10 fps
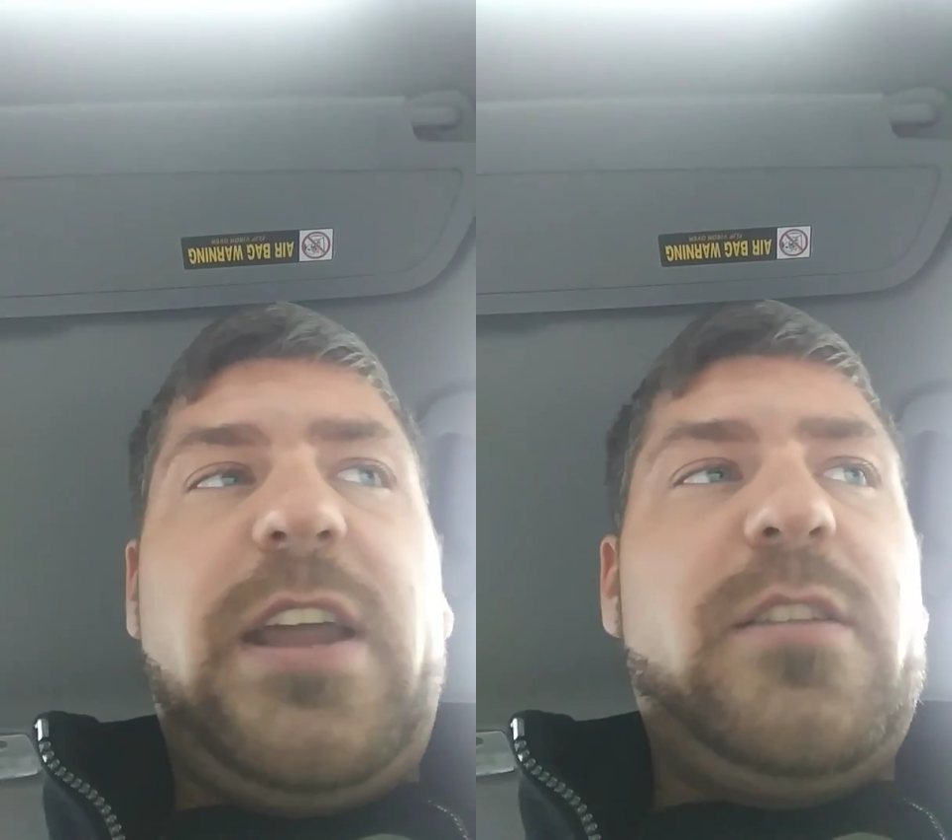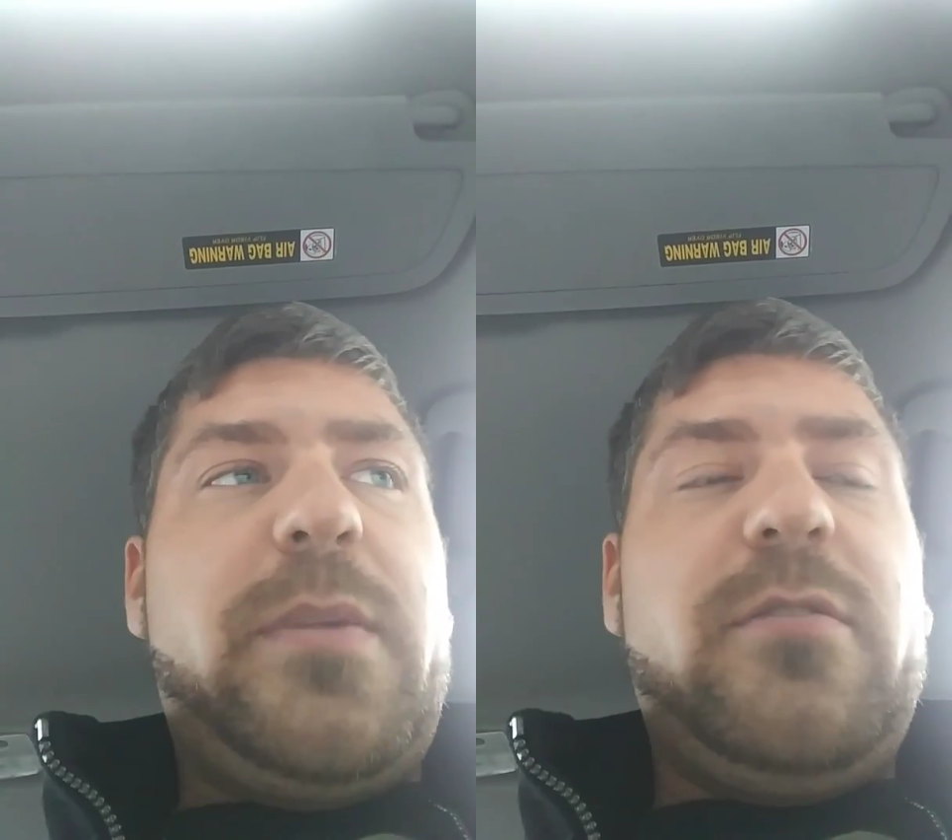
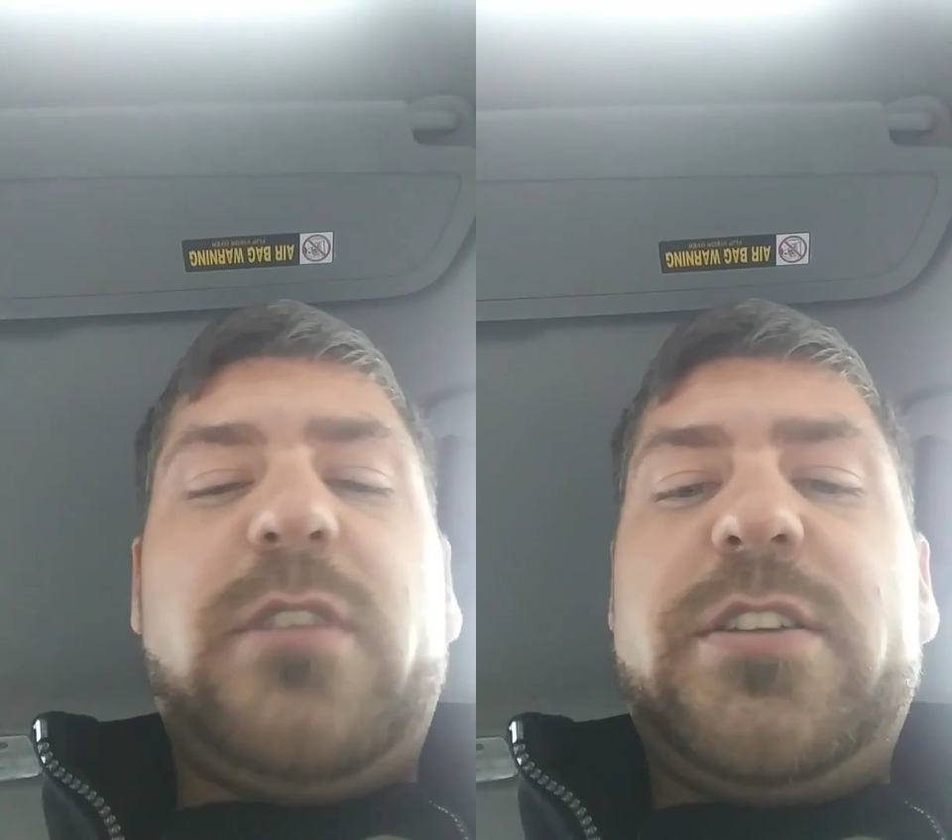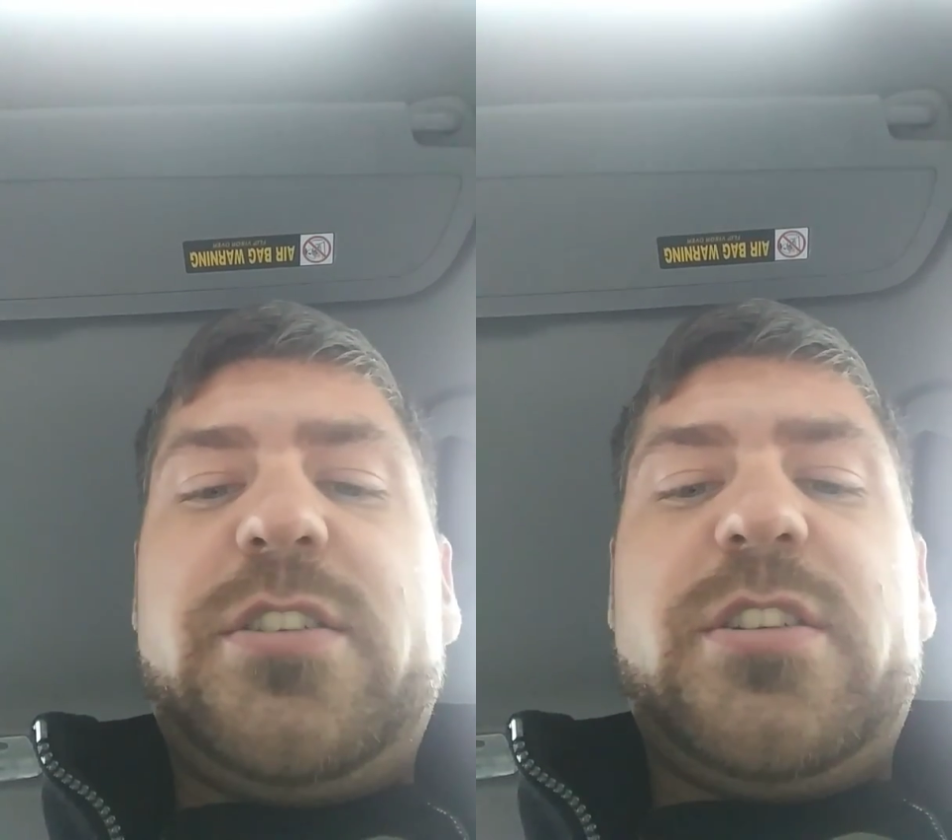end of my
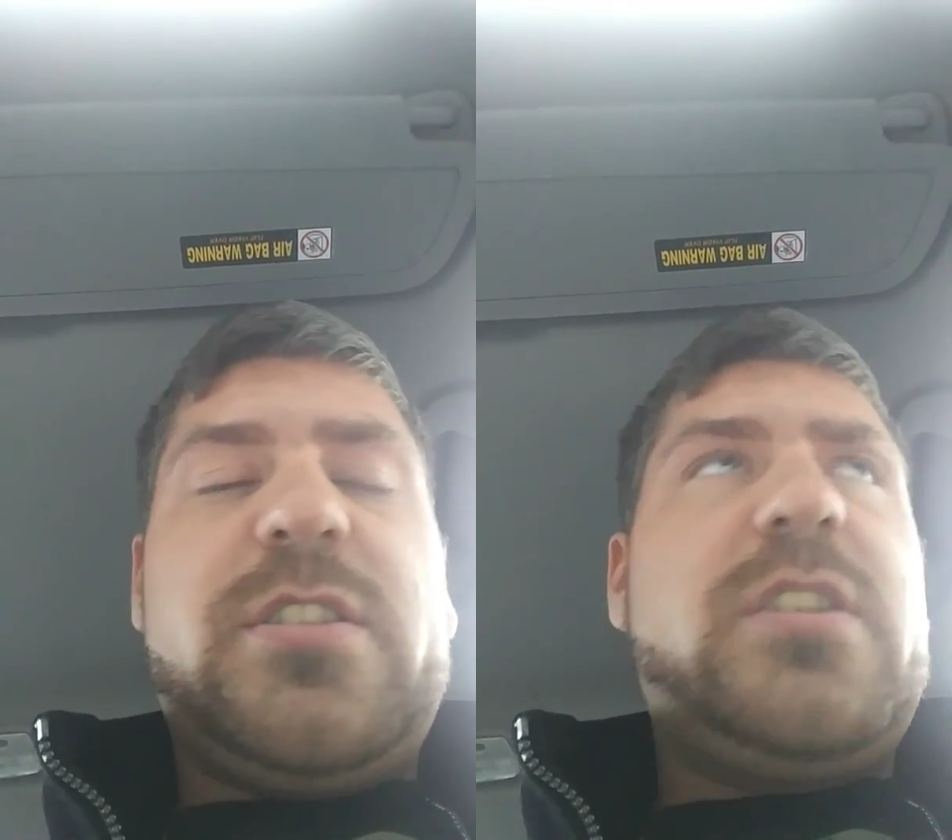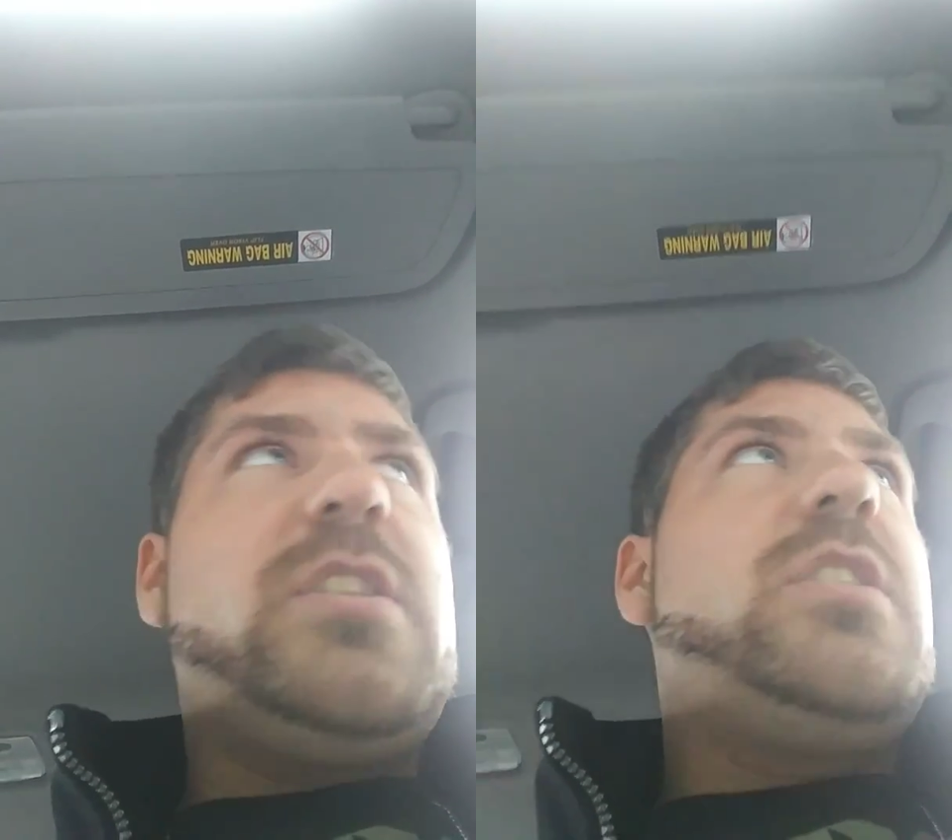wrench,
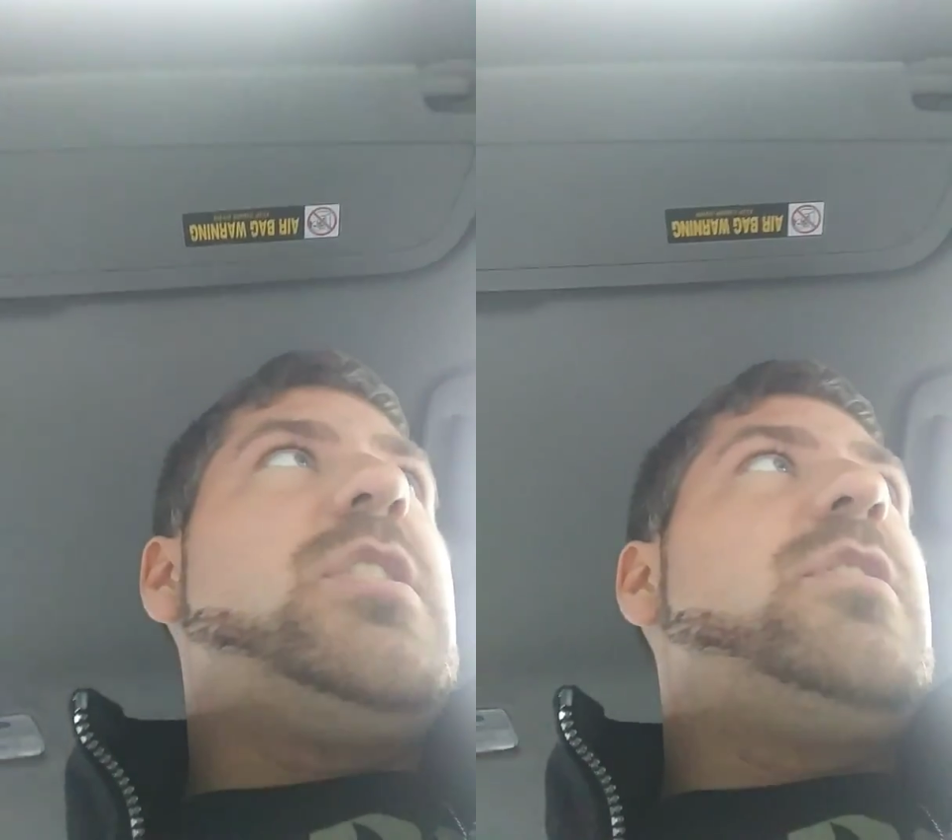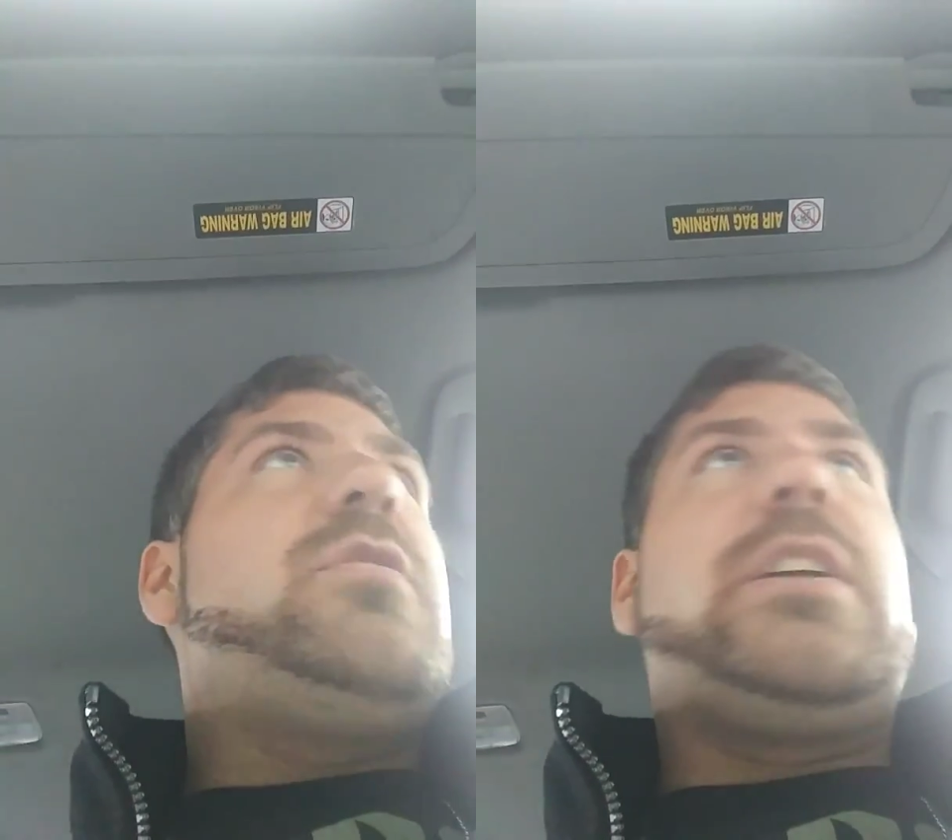
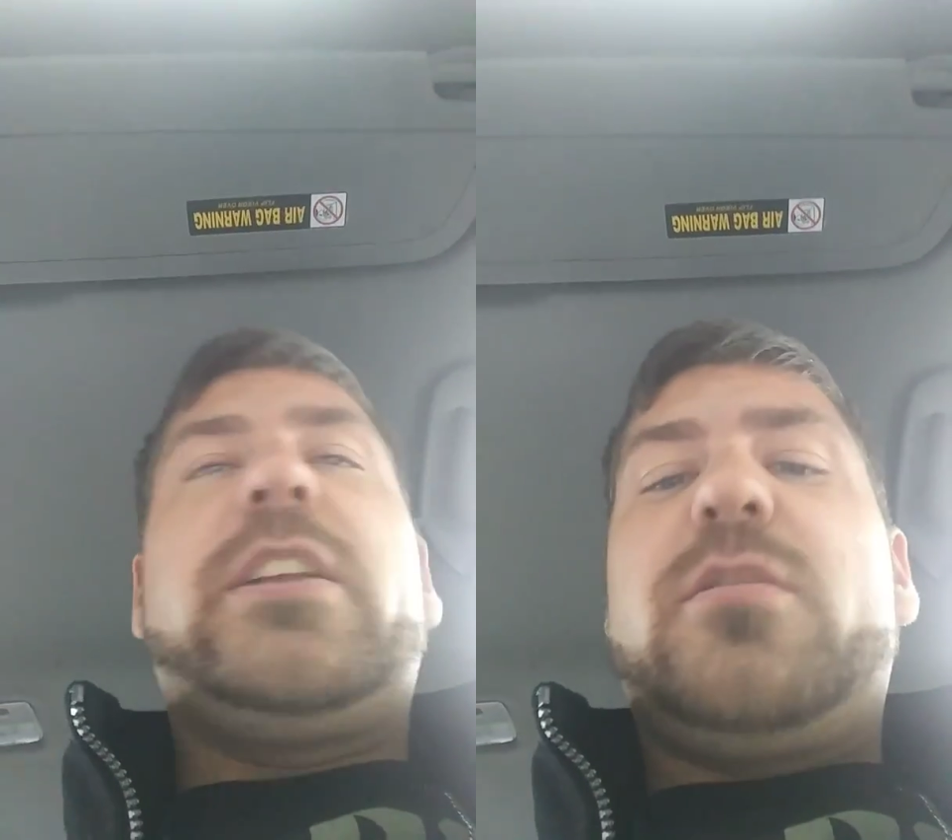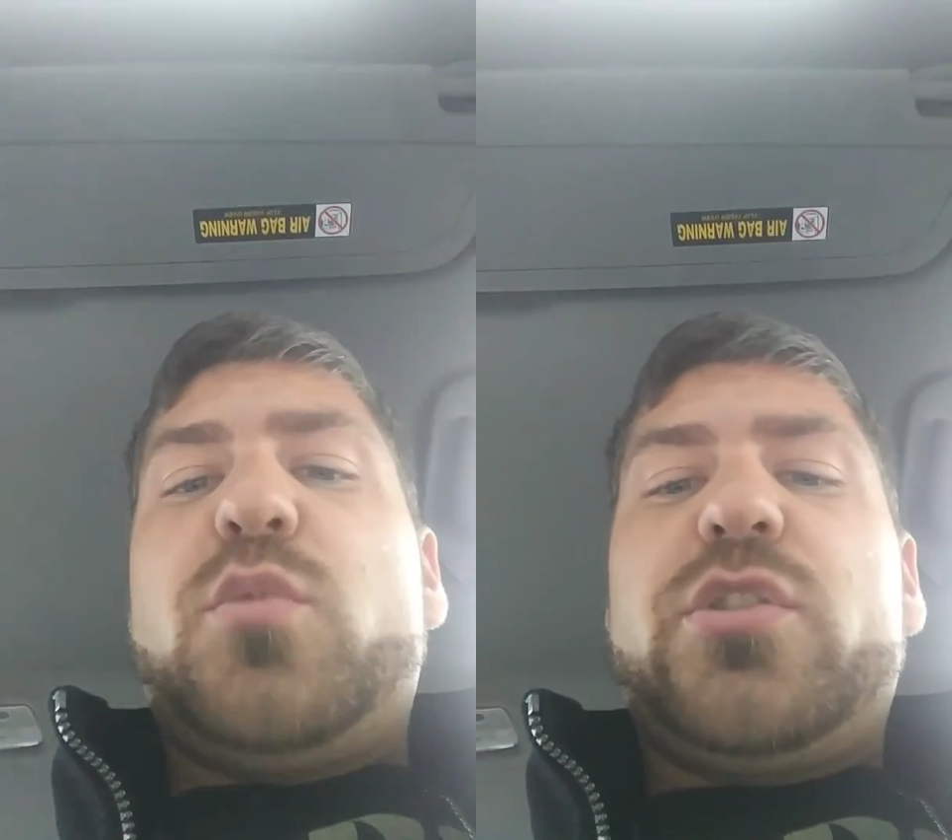so I can
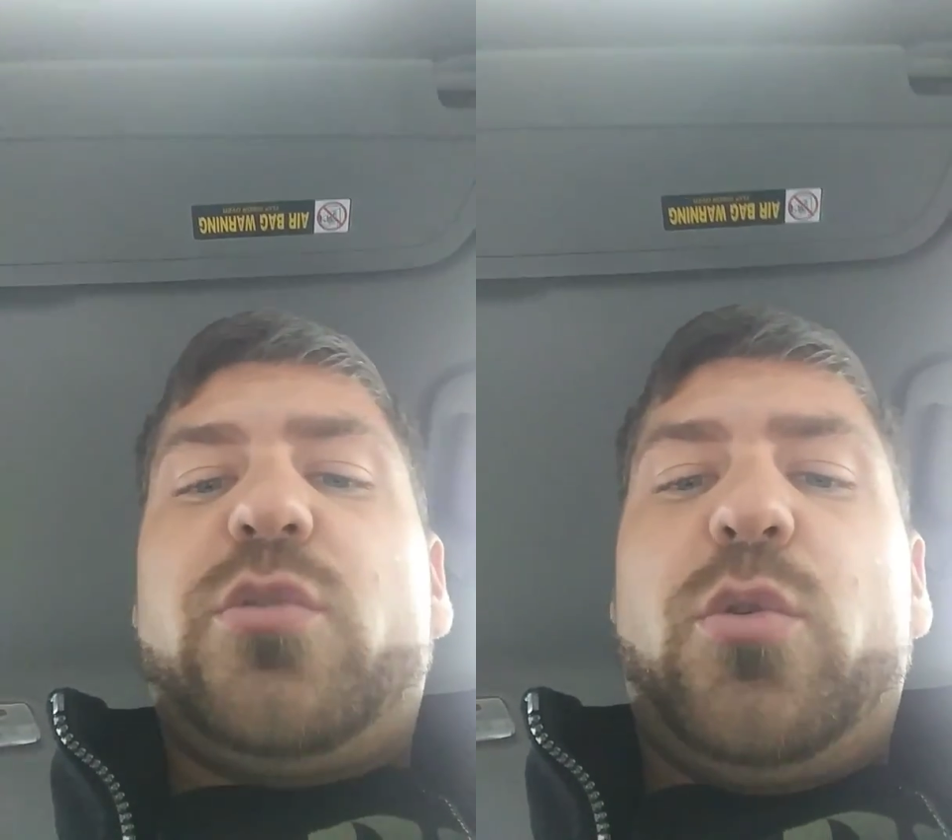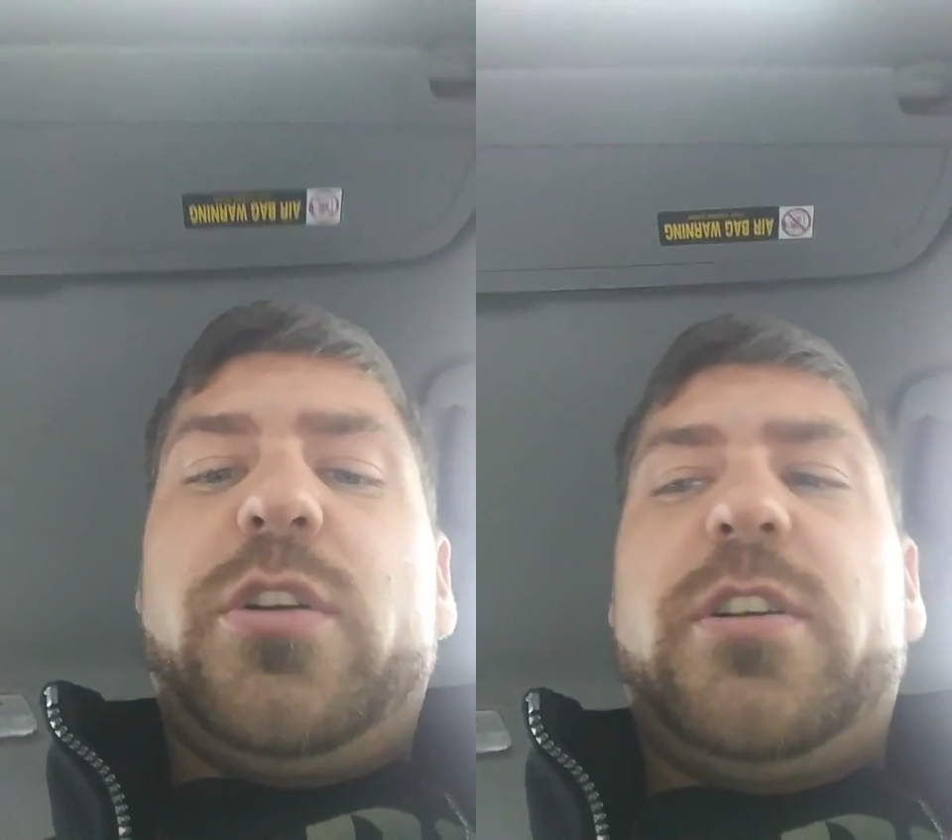get some more
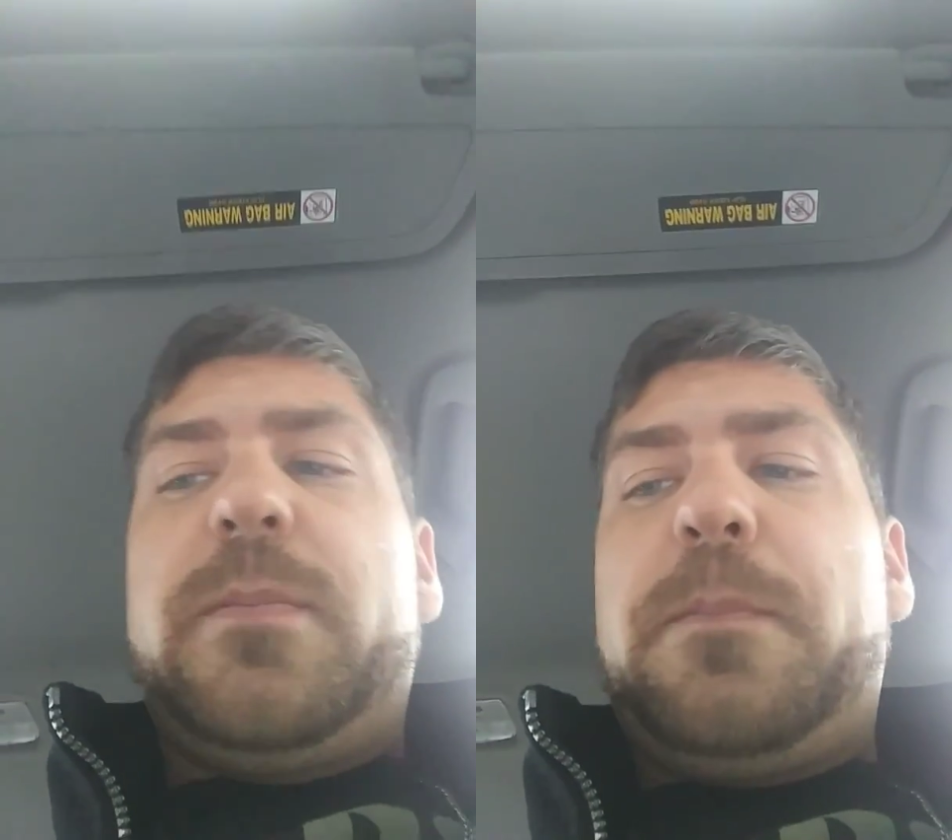torque.